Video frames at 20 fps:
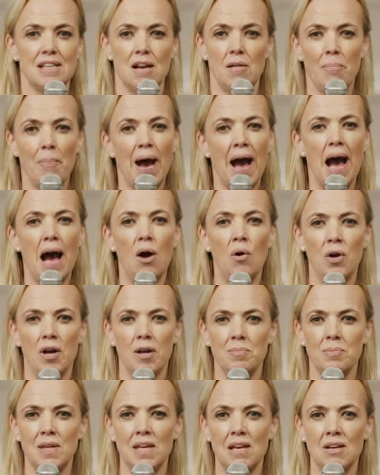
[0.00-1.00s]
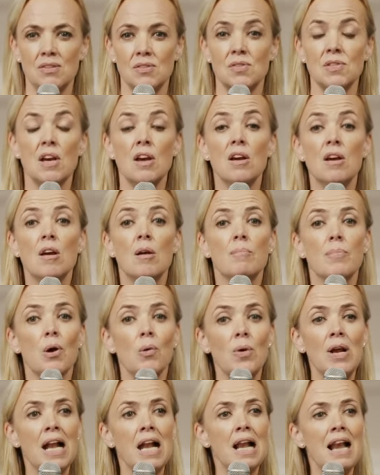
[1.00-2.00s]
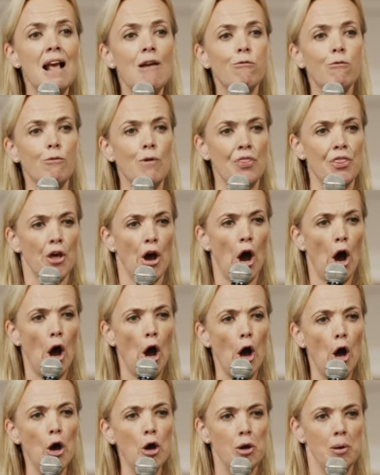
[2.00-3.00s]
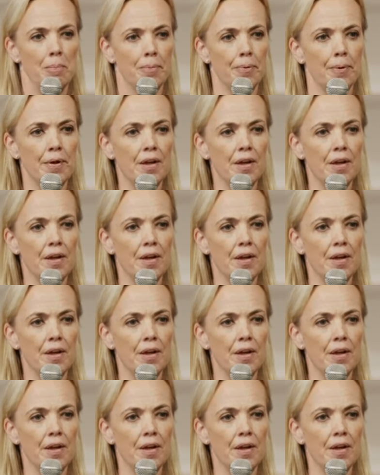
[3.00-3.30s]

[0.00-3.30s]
and power abuse, but we live with the hope